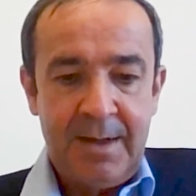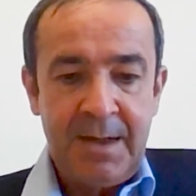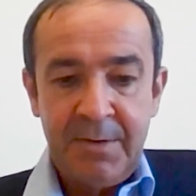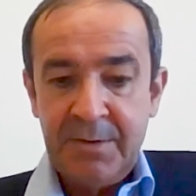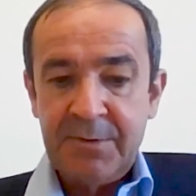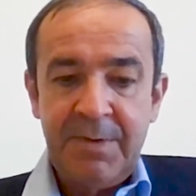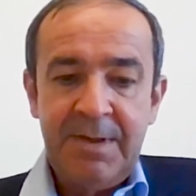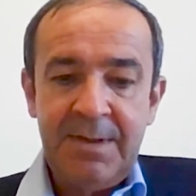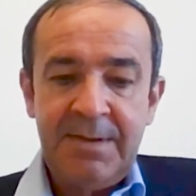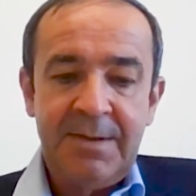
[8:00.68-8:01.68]
Our
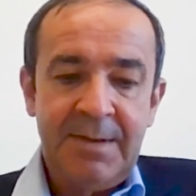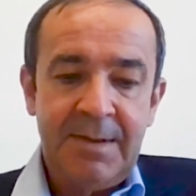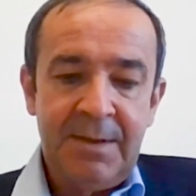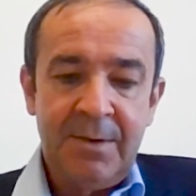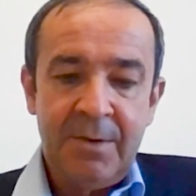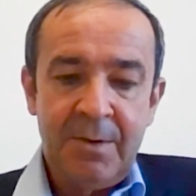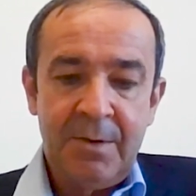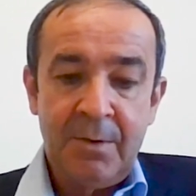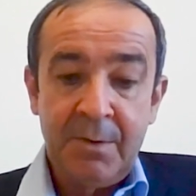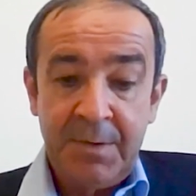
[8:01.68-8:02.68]
industry is indeed a
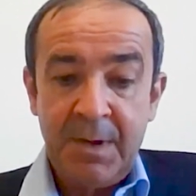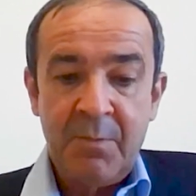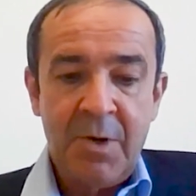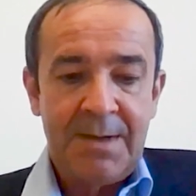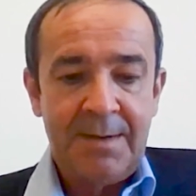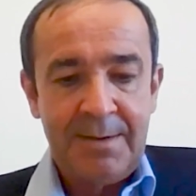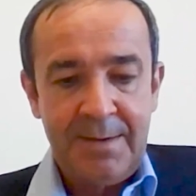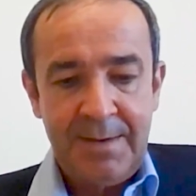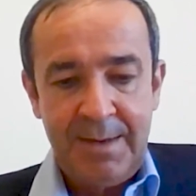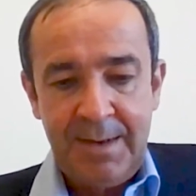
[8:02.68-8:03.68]
long-term one,
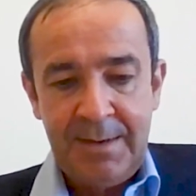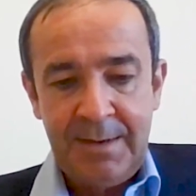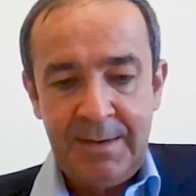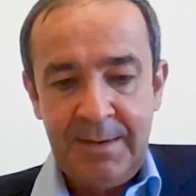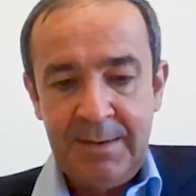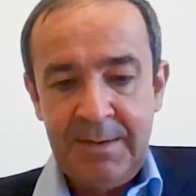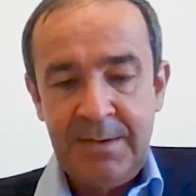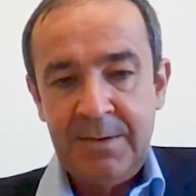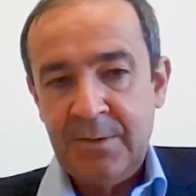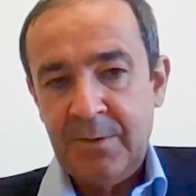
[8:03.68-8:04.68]
and it
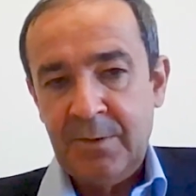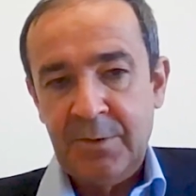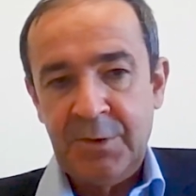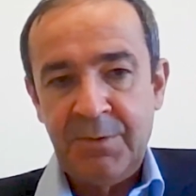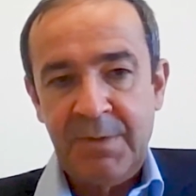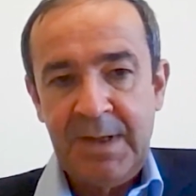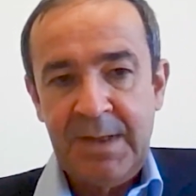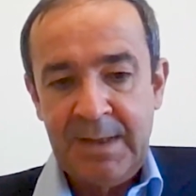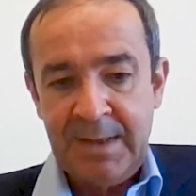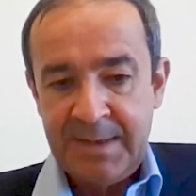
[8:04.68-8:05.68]
is
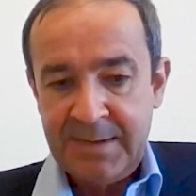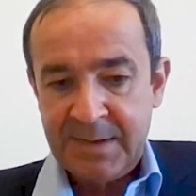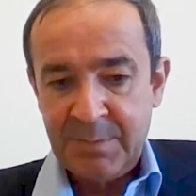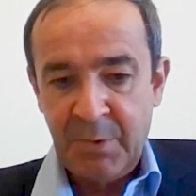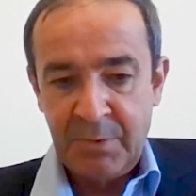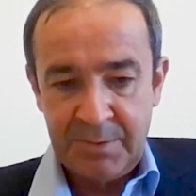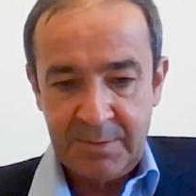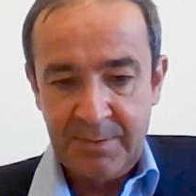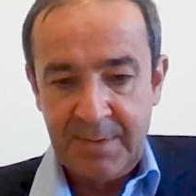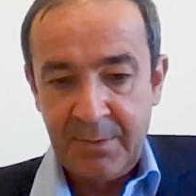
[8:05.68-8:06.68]
generally less
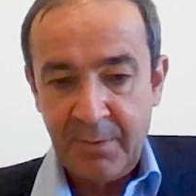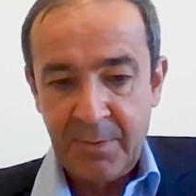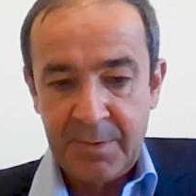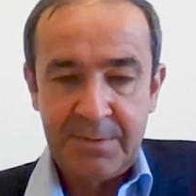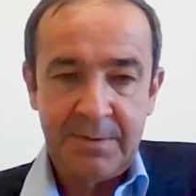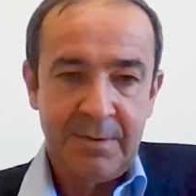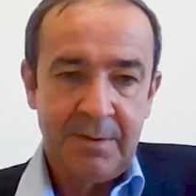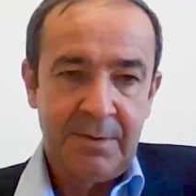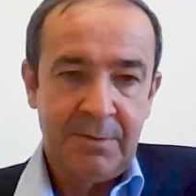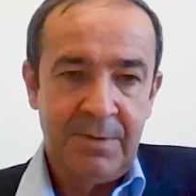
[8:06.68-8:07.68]
exposed than others
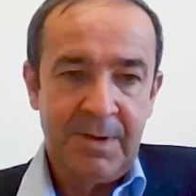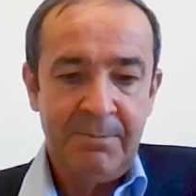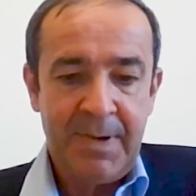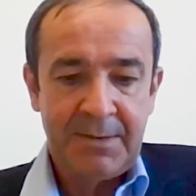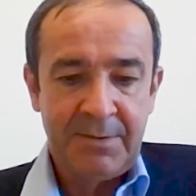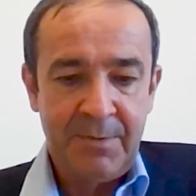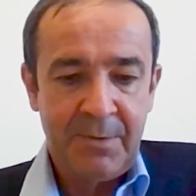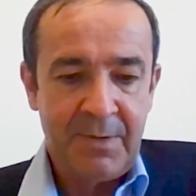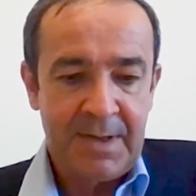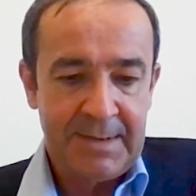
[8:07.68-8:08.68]
to the impact of the
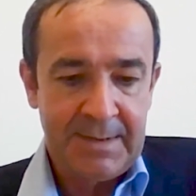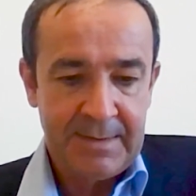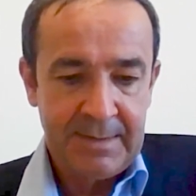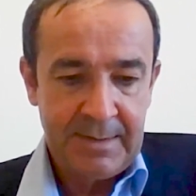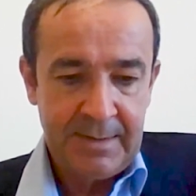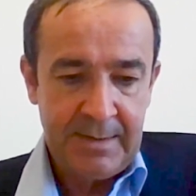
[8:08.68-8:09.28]
crisis.